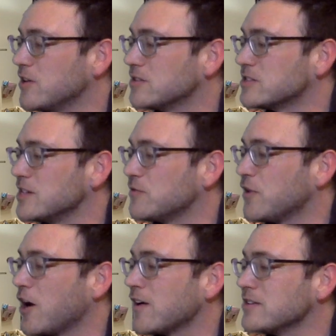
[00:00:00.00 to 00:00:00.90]
could see
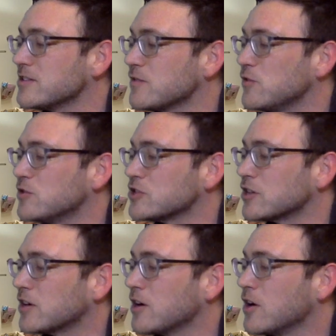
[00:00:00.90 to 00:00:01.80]
far into the
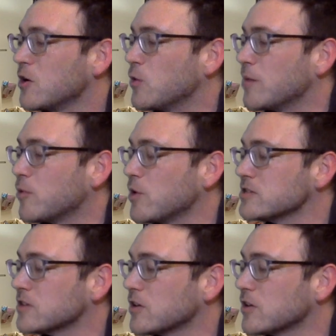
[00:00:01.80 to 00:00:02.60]
future, where boys and